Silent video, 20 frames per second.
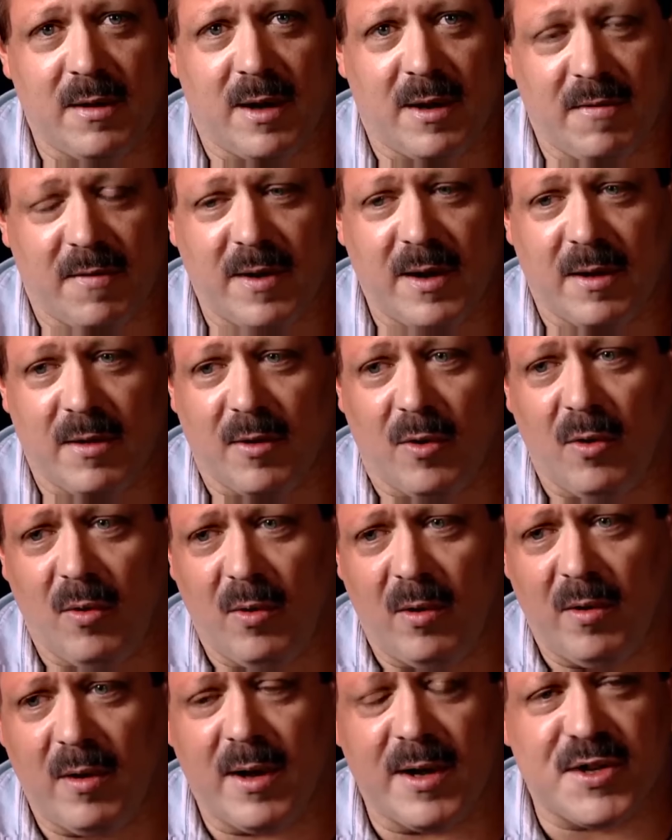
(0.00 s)
I found the
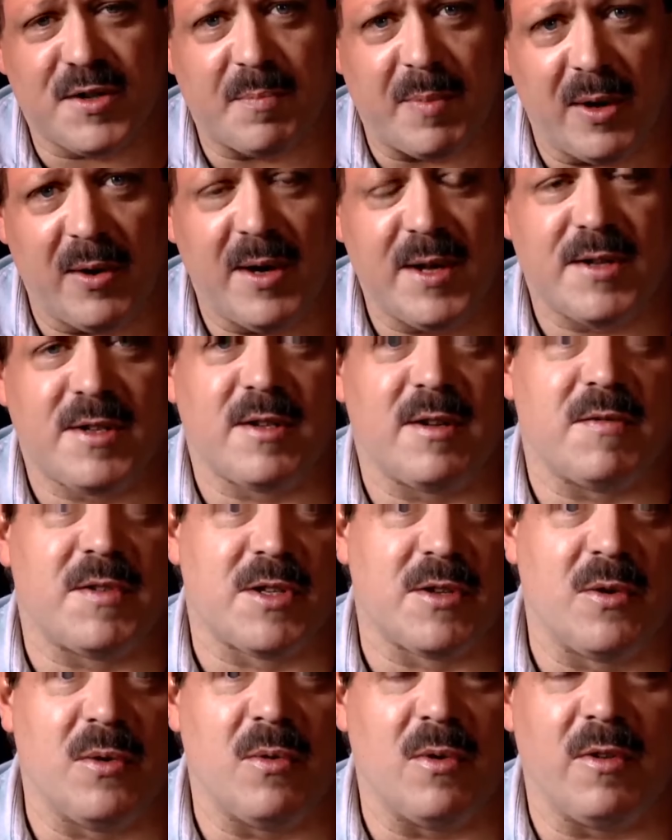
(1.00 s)
whole experience of
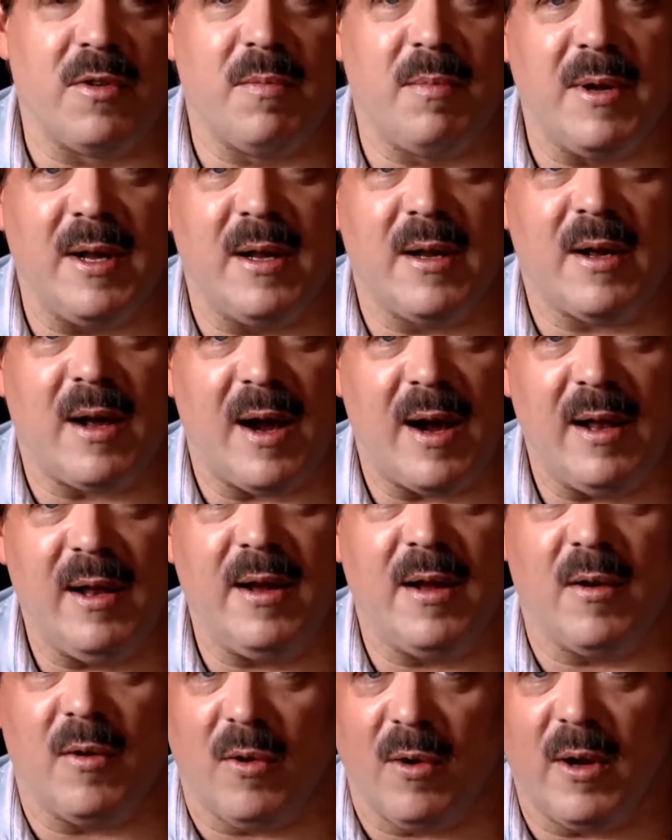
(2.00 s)
school to be
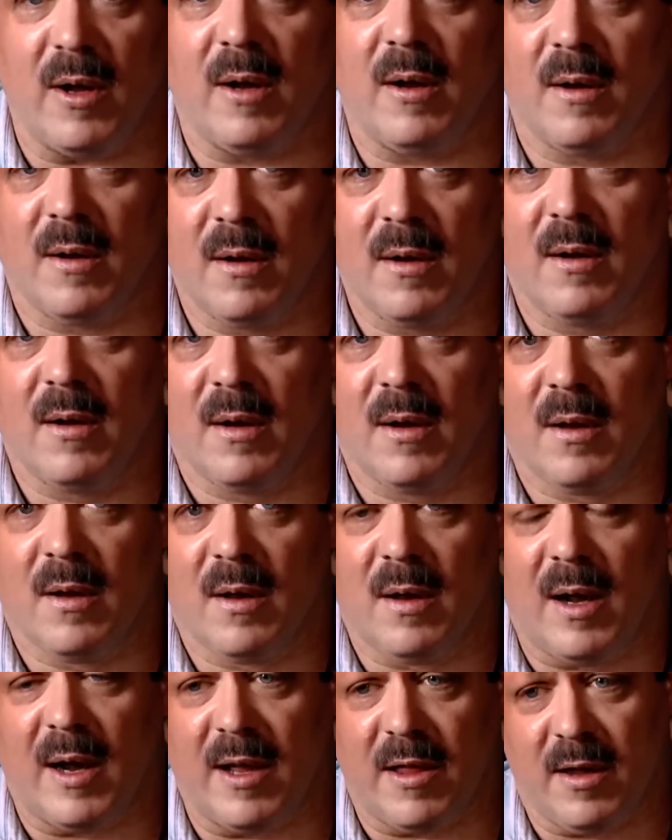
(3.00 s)
highly annoying.
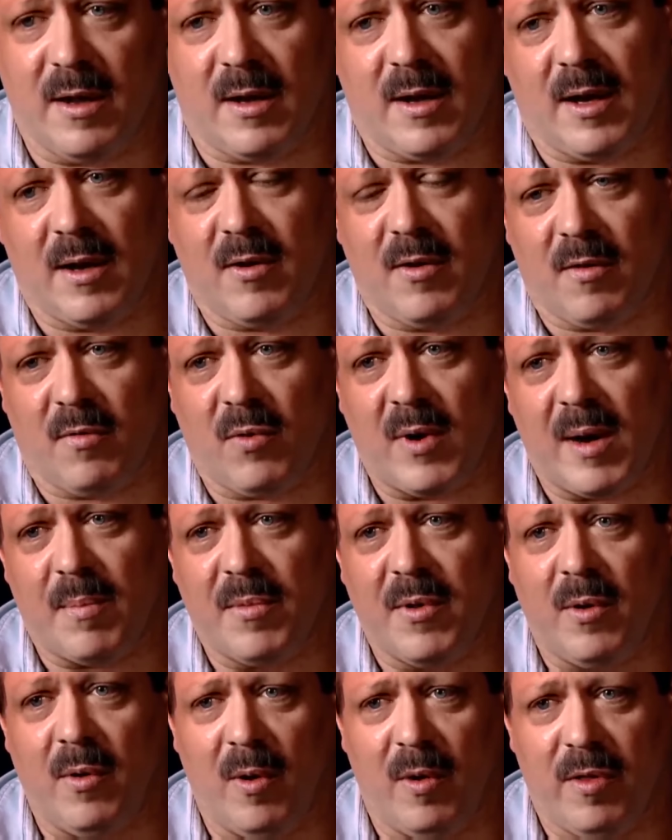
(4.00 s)
I think I could have
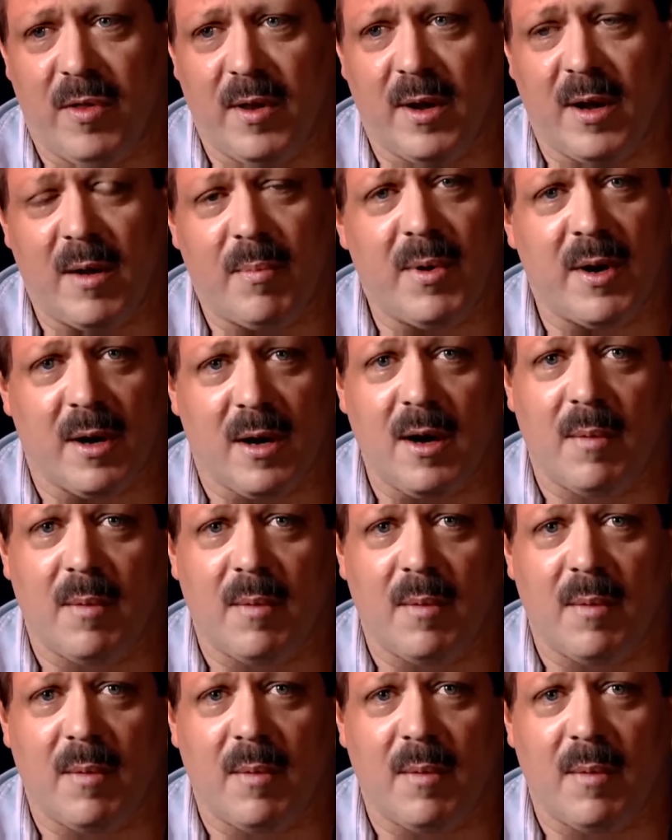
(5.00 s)
wrapped the whole thing up in a